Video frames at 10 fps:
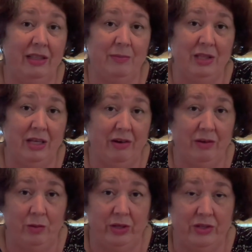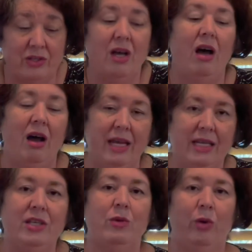them in their own words. I
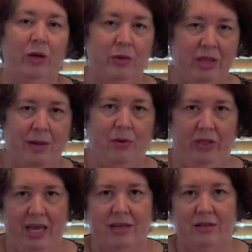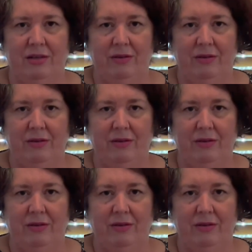need to work with them on that.